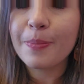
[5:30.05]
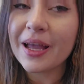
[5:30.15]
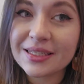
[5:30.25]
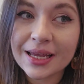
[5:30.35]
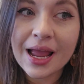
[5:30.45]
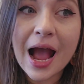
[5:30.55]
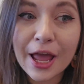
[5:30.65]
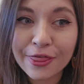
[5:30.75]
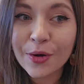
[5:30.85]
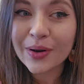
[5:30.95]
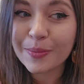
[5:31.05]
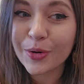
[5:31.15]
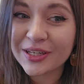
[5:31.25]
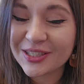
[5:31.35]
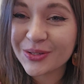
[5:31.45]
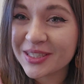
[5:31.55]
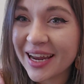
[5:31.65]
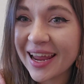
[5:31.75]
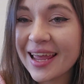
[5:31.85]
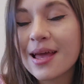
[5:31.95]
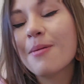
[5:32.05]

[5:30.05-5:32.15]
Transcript: But I think what I'm going to do today,